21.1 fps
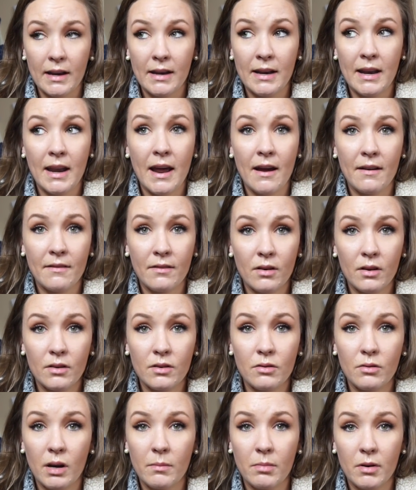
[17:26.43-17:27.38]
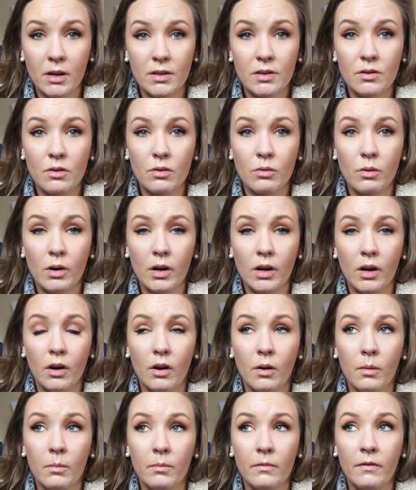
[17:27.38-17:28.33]
Never do I bring schoolwork
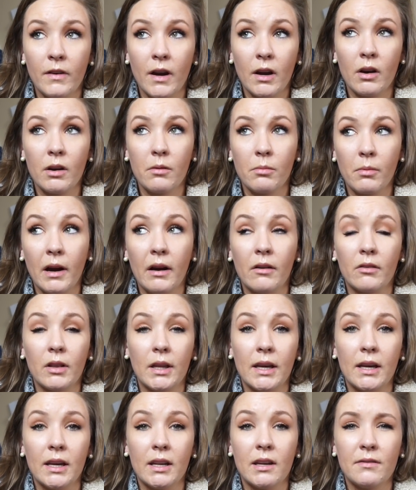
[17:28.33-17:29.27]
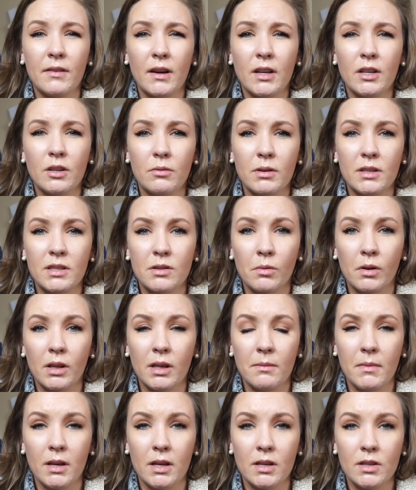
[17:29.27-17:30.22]
home, very rarely, and if I do, it's
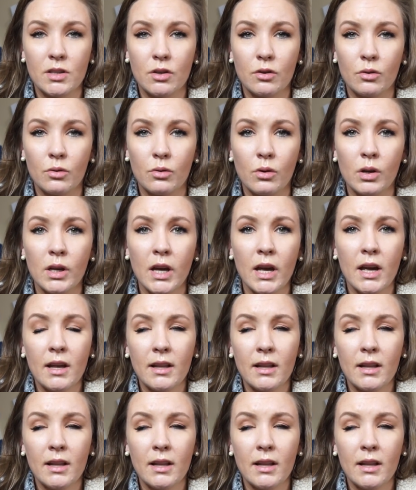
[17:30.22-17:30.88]
really minuscule,